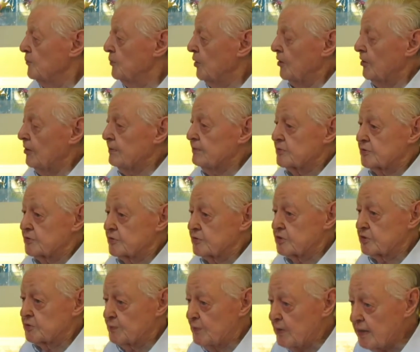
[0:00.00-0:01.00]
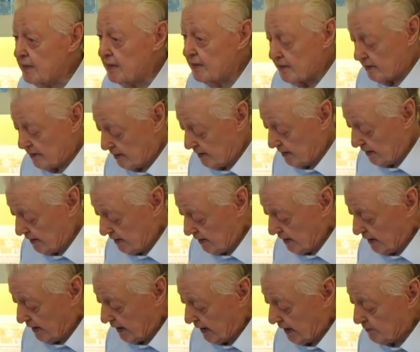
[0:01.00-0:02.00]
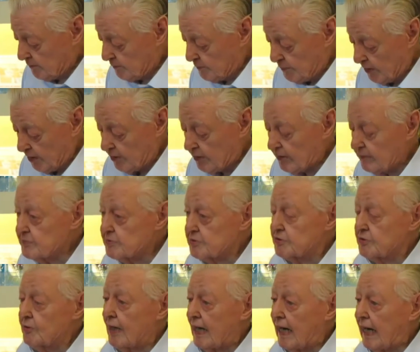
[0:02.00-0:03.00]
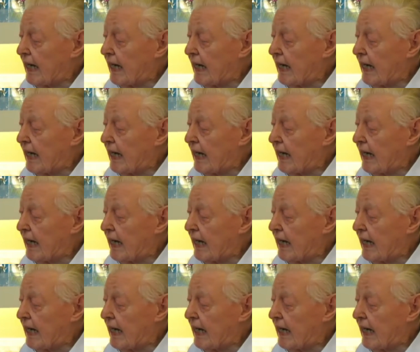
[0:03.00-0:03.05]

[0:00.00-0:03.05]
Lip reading: poems to speak and poems to